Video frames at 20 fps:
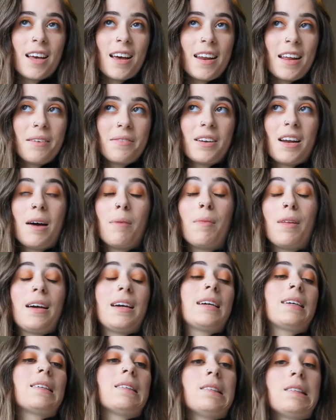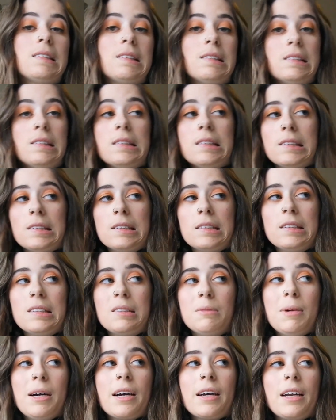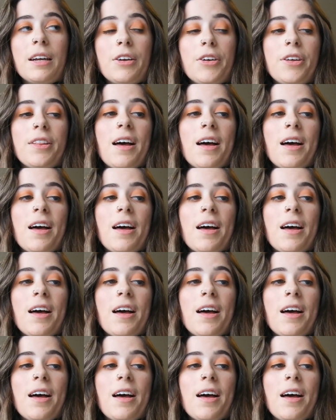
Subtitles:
and even I'm like, am I going to do